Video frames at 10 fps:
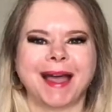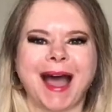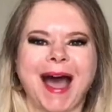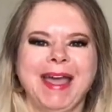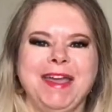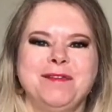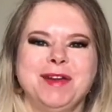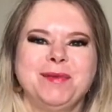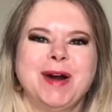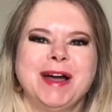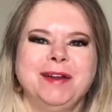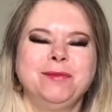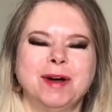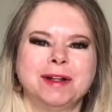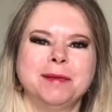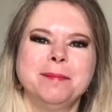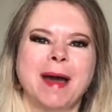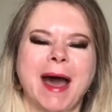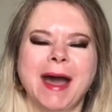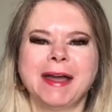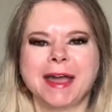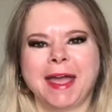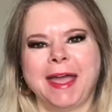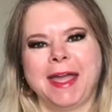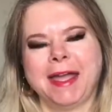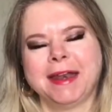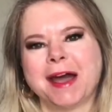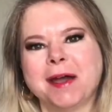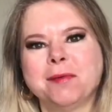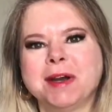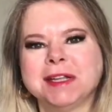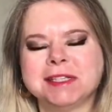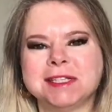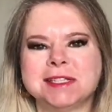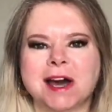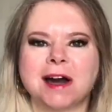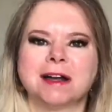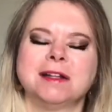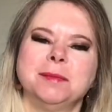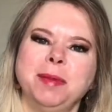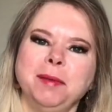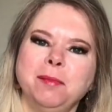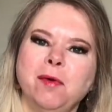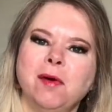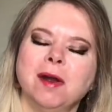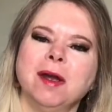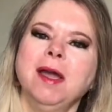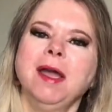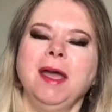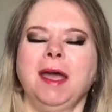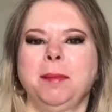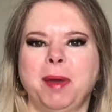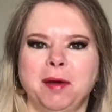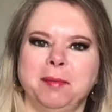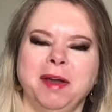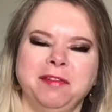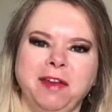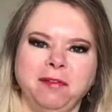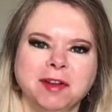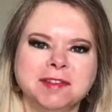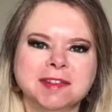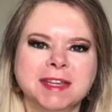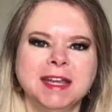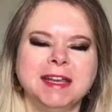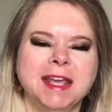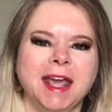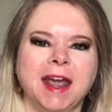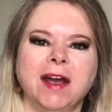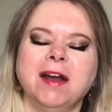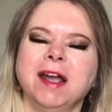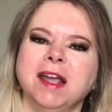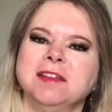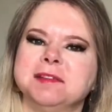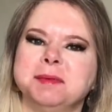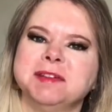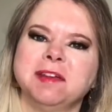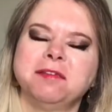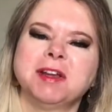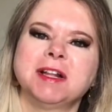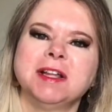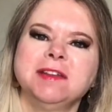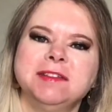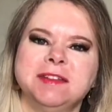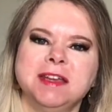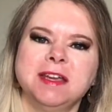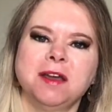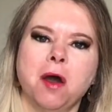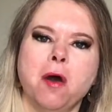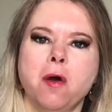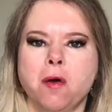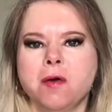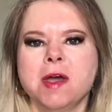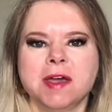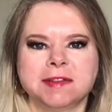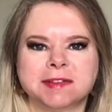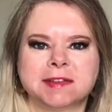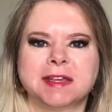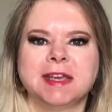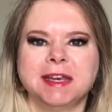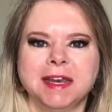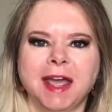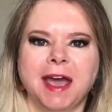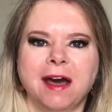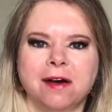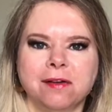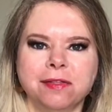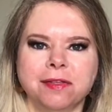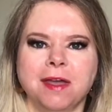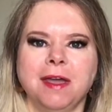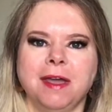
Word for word: Hi everyone, welcome back and I wanted to talk a little bit more about my favorite skincare and specifically ZO Skin Health.